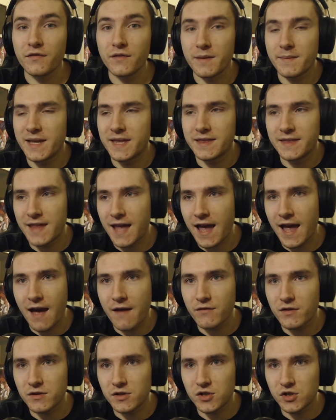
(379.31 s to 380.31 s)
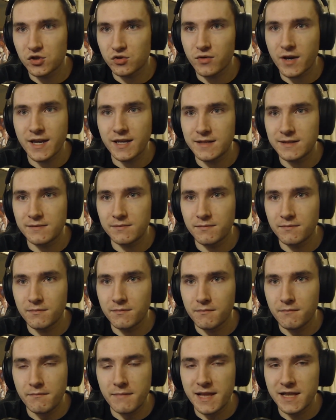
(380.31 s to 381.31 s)
I mean, they have a straight
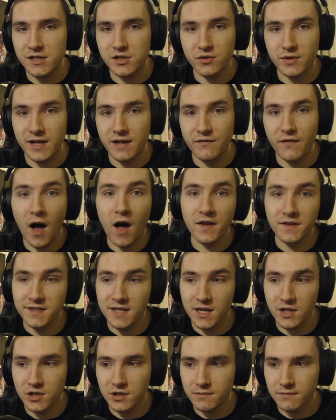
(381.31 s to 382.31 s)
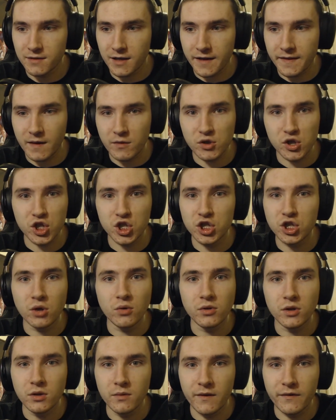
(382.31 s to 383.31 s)
military advantage. Like they'll just
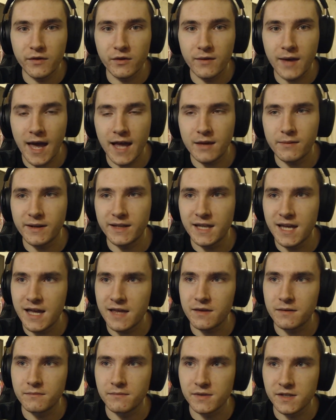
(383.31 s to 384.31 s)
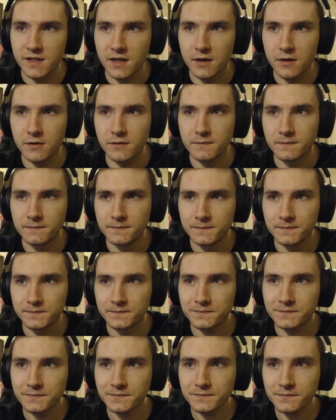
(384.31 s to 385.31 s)
shoot you if you get anywhere near them. So
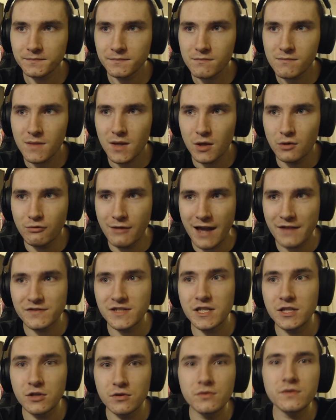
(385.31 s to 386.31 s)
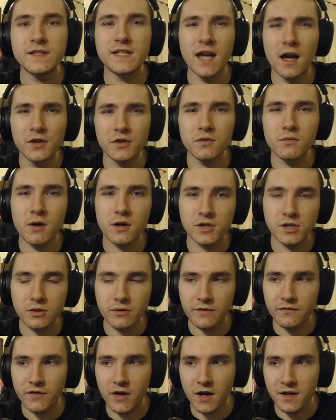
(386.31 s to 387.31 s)
you have to use the underworld to
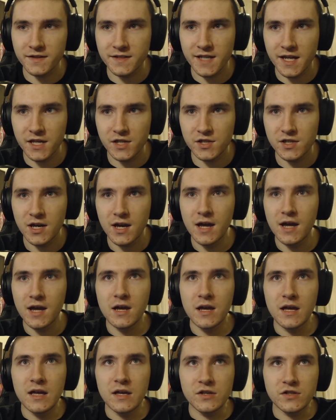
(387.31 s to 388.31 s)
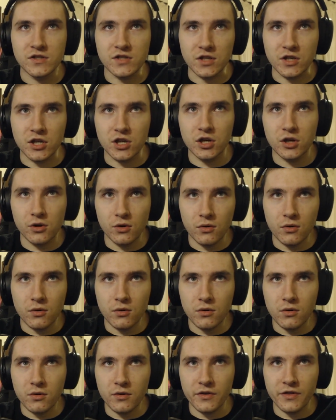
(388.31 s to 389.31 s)
your advantage,
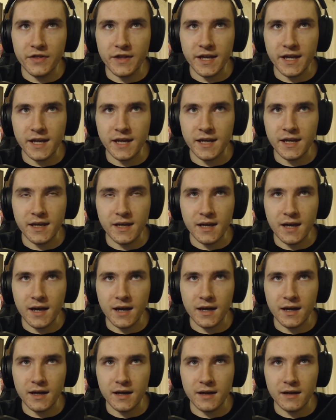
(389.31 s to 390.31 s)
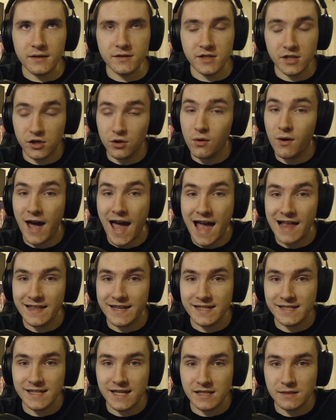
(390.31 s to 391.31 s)
secure the uh, secure
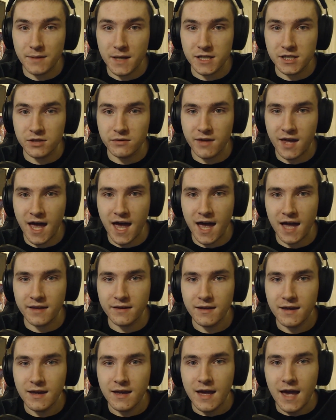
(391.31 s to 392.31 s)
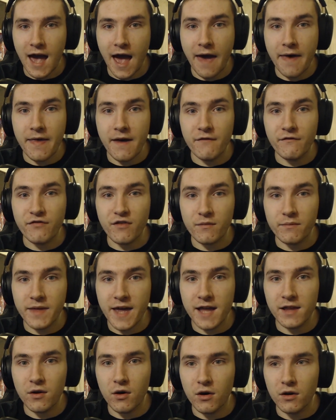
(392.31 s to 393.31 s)
Alice as best you can, and then from
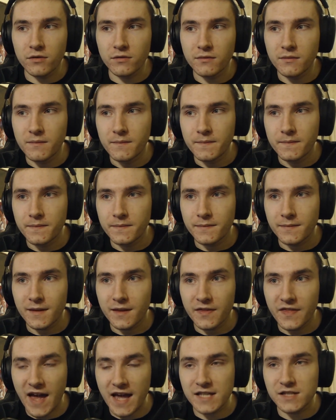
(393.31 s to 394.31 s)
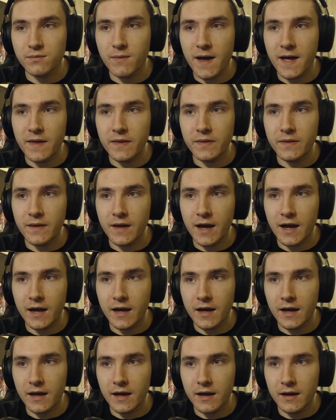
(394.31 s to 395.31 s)
then on, that's when
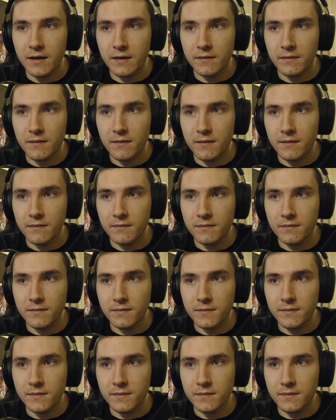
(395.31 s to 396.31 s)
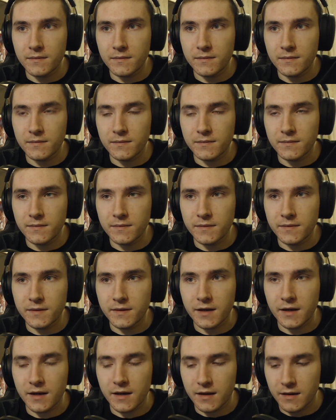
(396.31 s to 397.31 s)
uh,
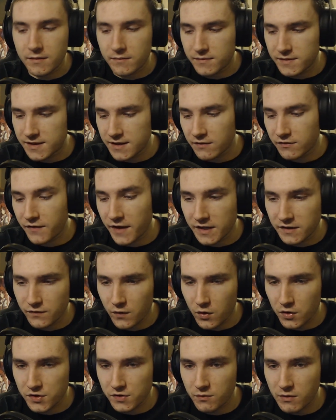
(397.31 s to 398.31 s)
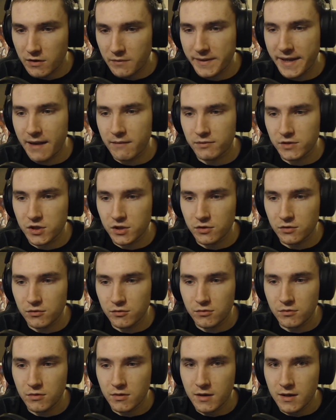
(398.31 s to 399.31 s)
the self defense force will be able
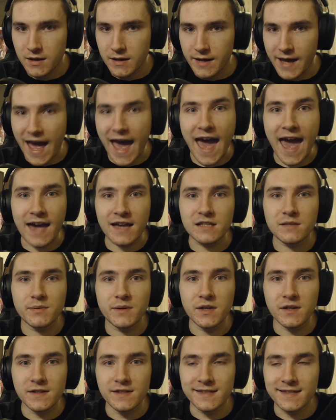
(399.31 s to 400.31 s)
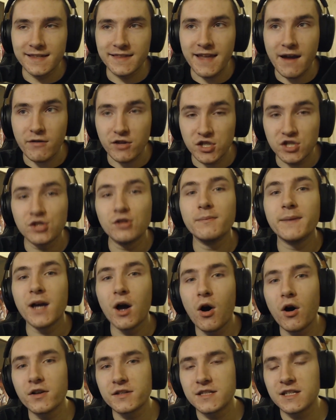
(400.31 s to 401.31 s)
to act because they're assuming a
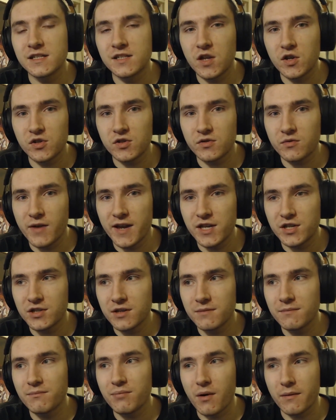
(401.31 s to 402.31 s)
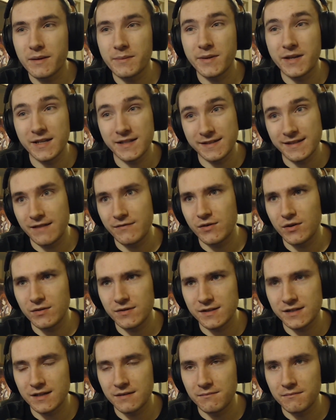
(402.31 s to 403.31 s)
hostage situation, probably because they've got
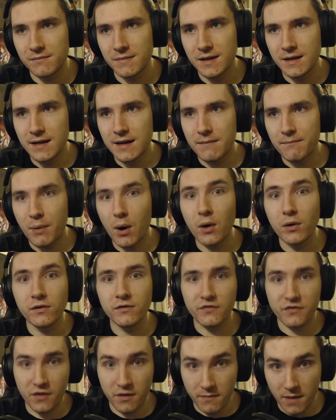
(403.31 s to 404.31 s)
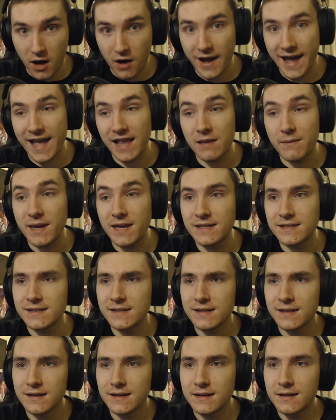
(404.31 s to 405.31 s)
some pull from our enemies.
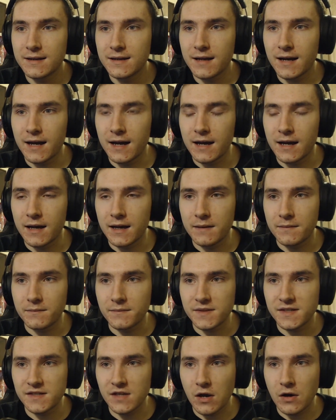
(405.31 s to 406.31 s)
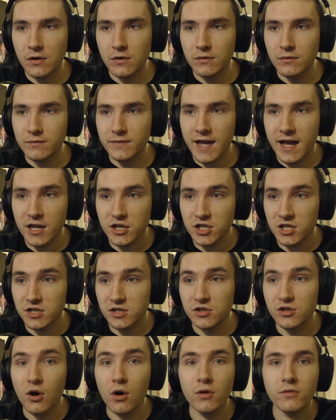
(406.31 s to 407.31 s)
Um, so they're just
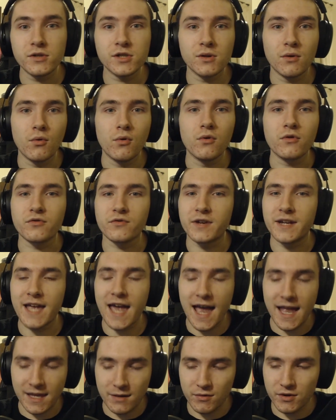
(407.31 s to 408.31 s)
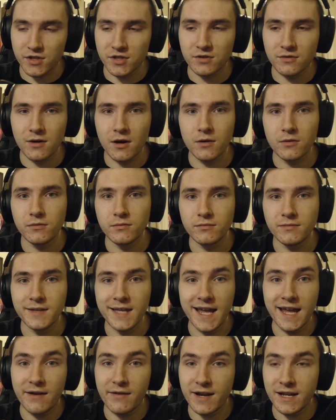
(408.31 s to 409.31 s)
not ordering anyone to go
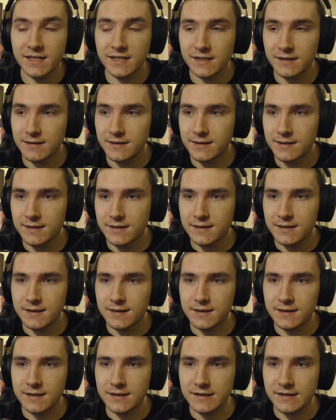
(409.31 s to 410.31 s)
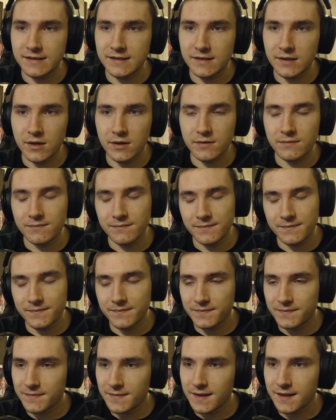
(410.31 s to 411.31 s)
near it. Uh, so
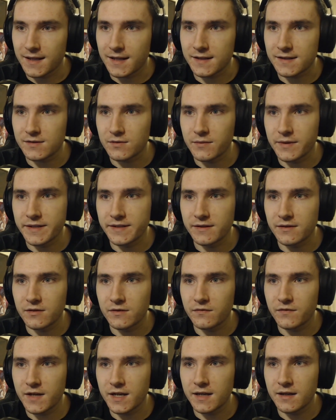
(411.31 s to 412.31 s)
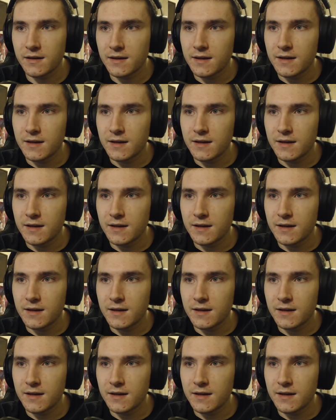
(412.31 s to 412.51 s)
that's always a good thing.